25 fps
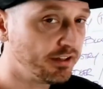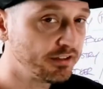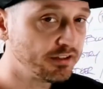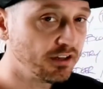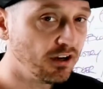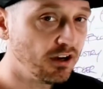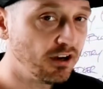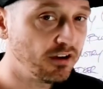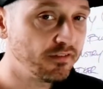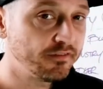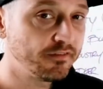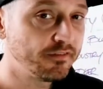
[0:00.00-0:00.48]

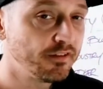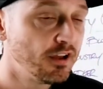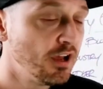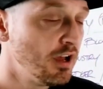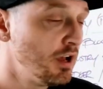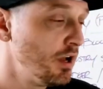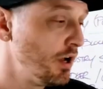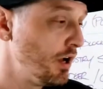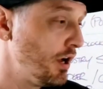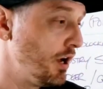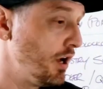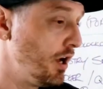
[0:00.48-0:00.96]
off
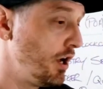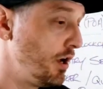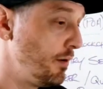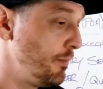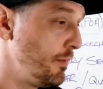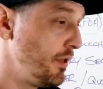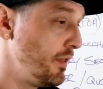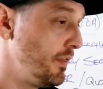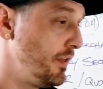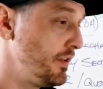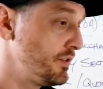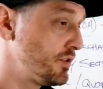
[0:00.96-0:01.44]

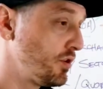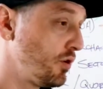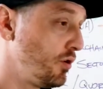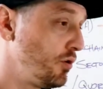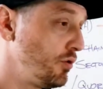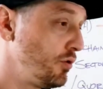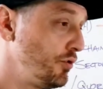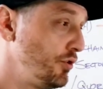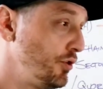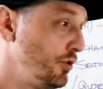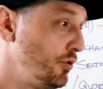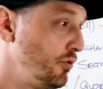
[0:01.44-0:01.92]
this
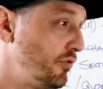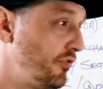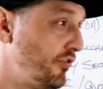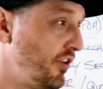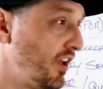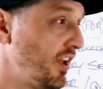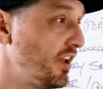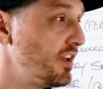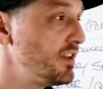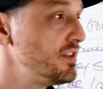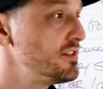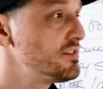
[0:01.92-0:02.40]
whole new
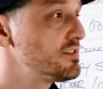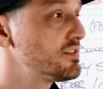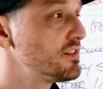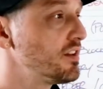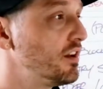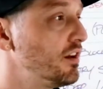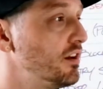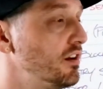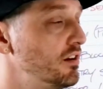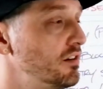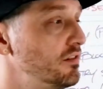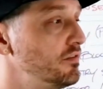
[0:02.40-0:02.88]
phase
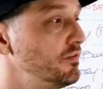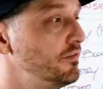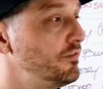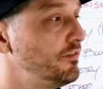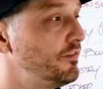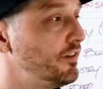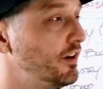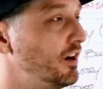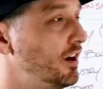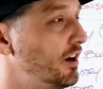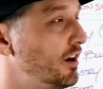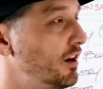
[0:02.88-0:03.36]

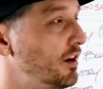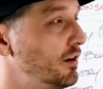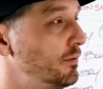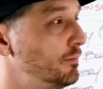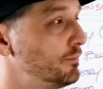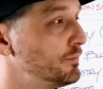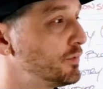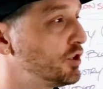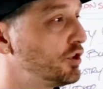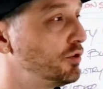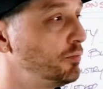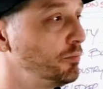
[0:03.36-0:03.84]
of
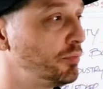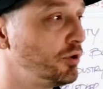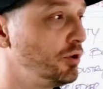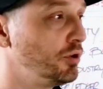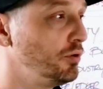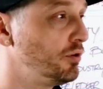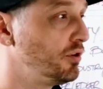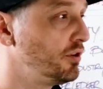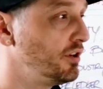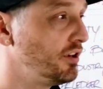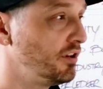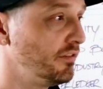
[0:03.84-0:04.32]

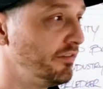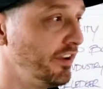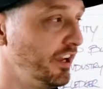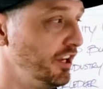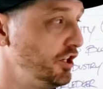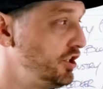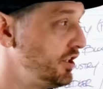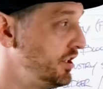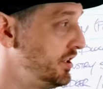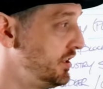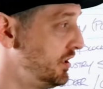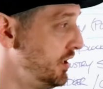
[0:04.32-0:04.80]
computer
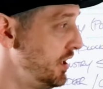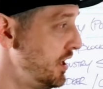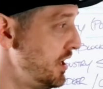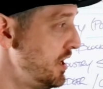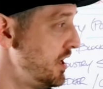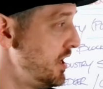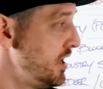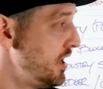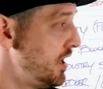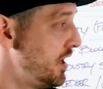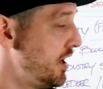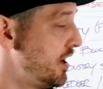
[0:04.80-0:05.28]
innovation
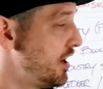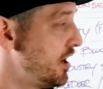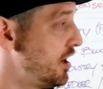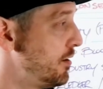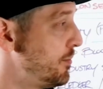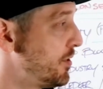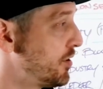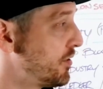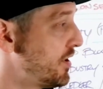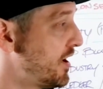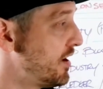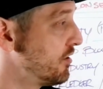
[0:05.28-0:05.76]

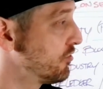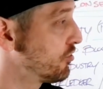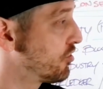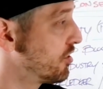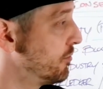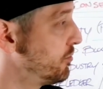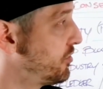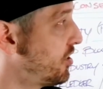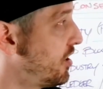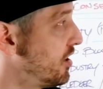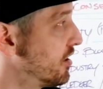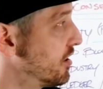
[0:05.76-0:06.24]
around
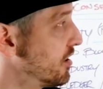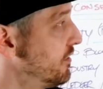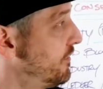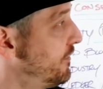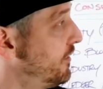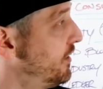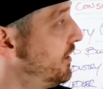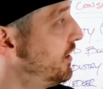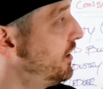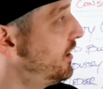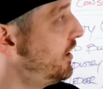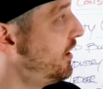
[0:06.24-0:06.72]

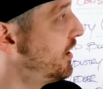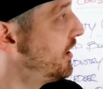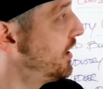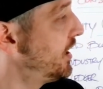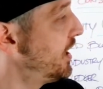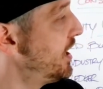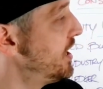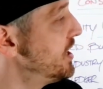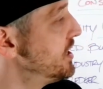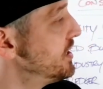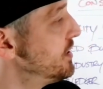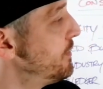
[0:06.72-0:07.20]
cryptography,
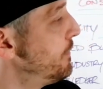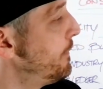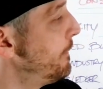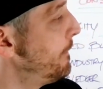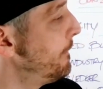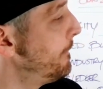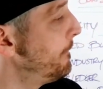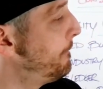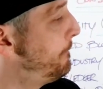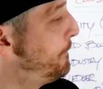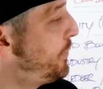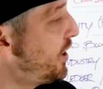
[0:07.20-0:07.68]

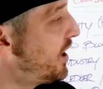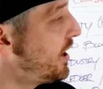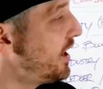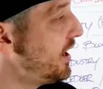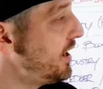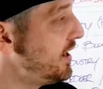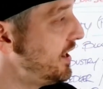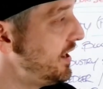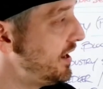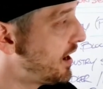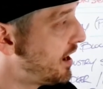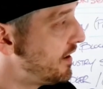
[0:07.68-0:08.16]

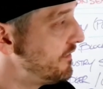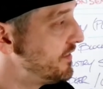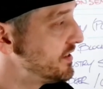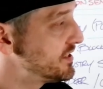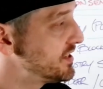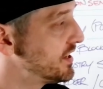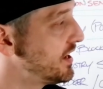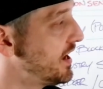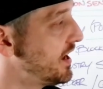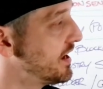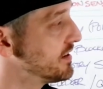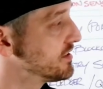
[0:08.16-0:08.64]
but it
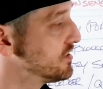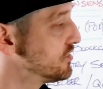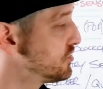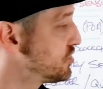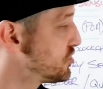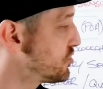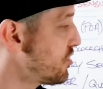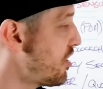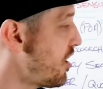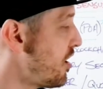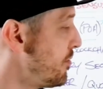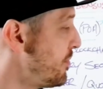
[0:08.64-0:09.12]
obviously has its
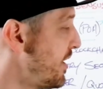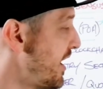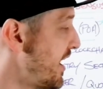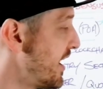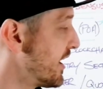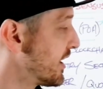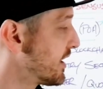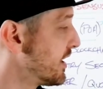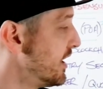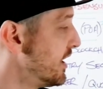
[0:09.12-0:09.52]
drawback.